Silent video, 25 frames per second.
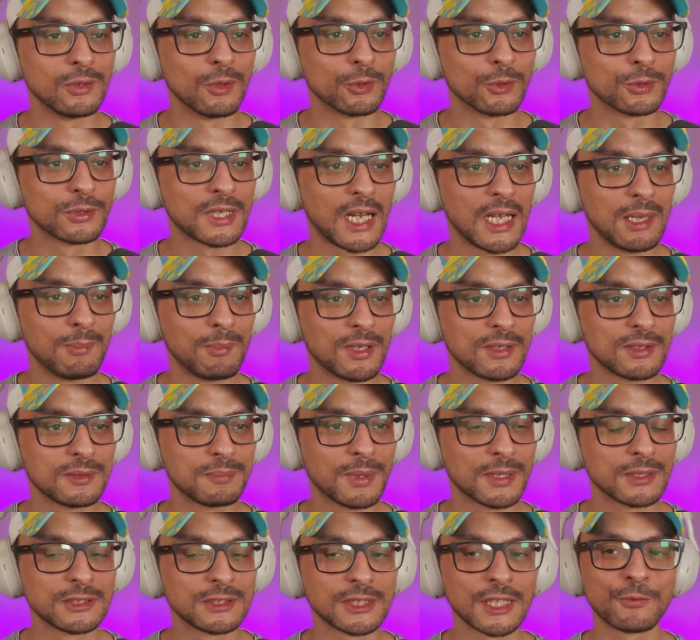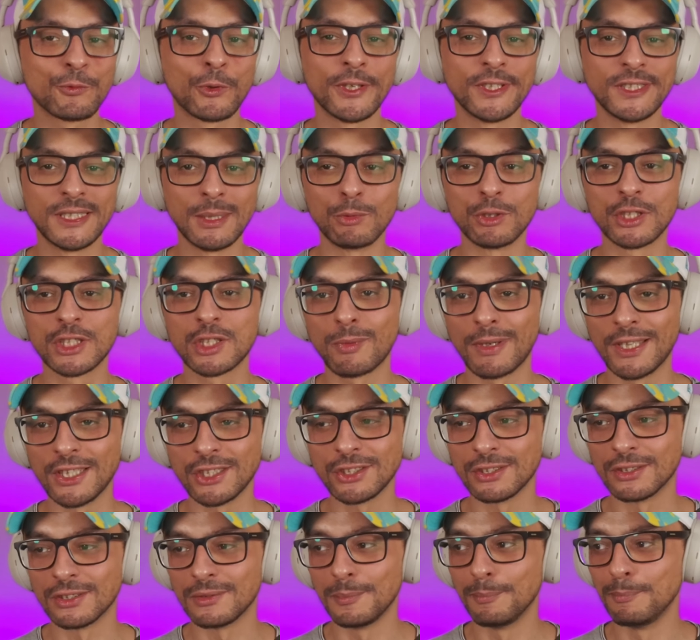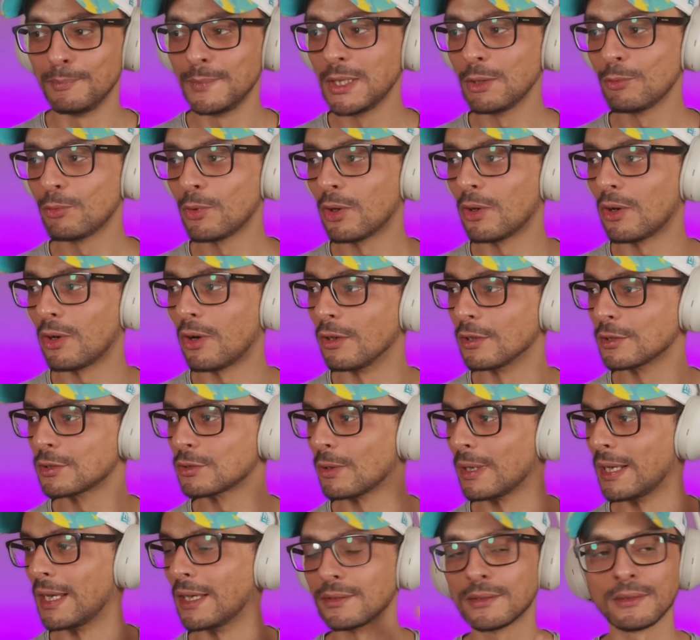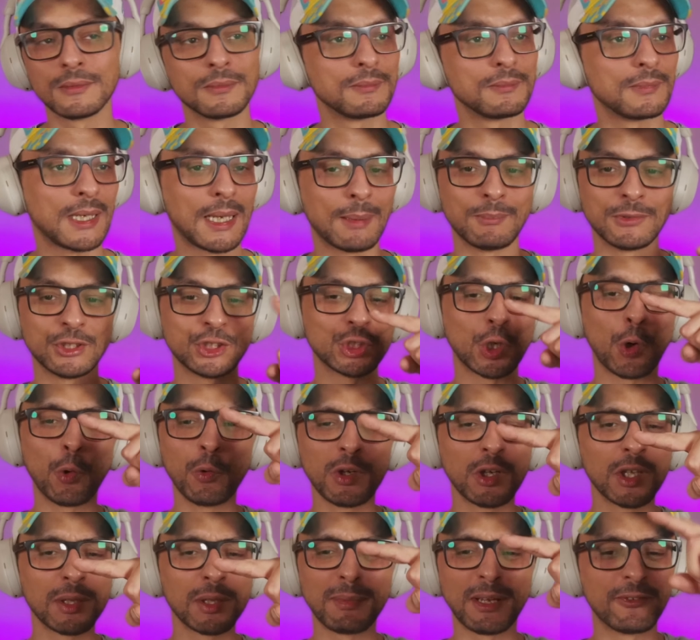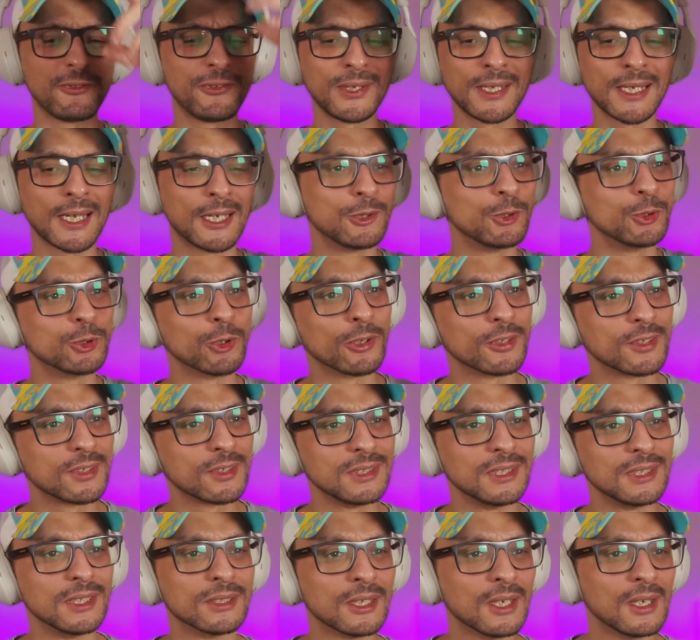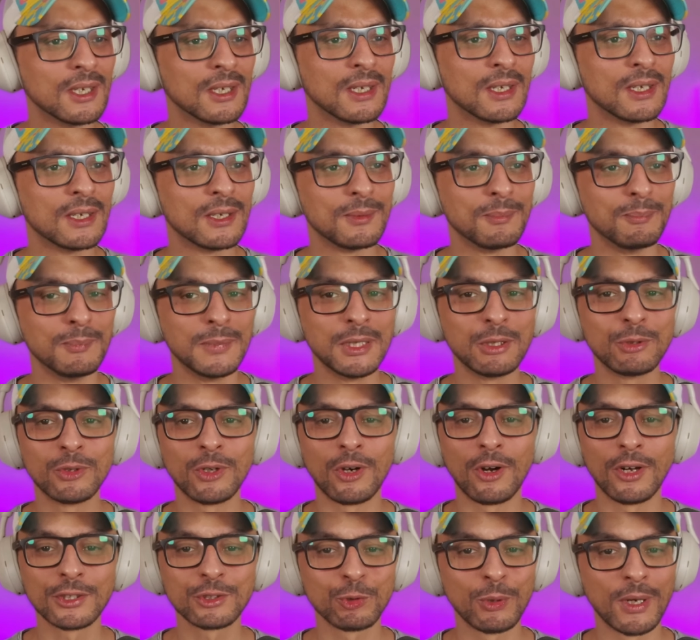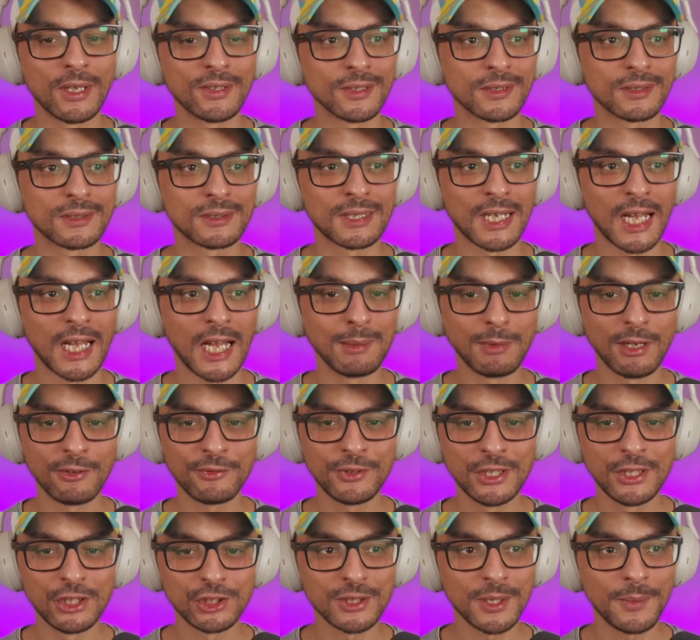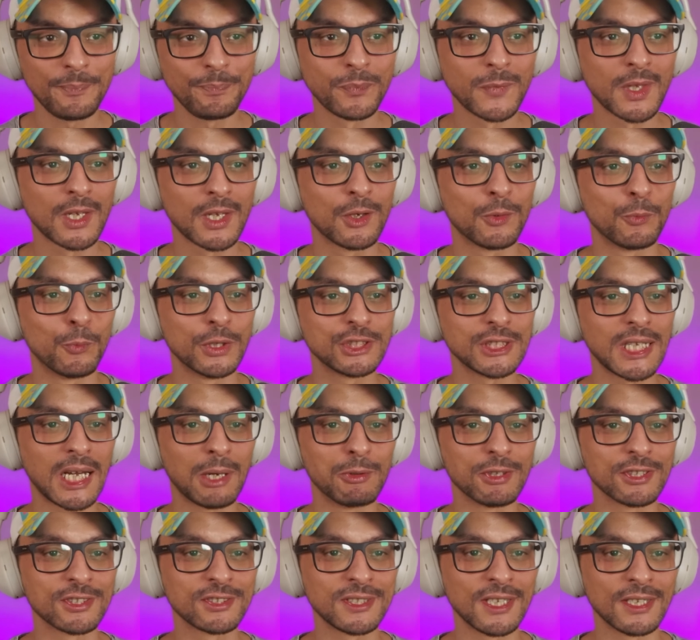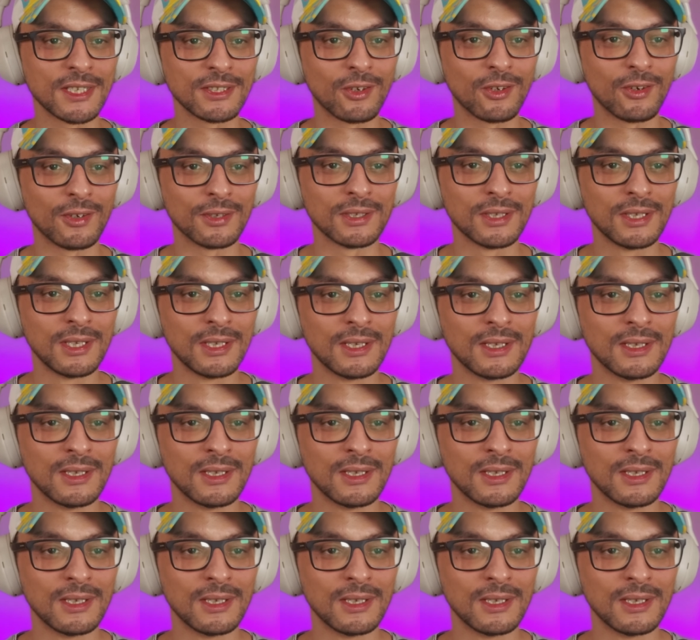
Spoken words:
no timers, but just for the demonstration, Miro also has, I'm showing with my finger and you don't see it. Miro also has a timer feature, which I will set on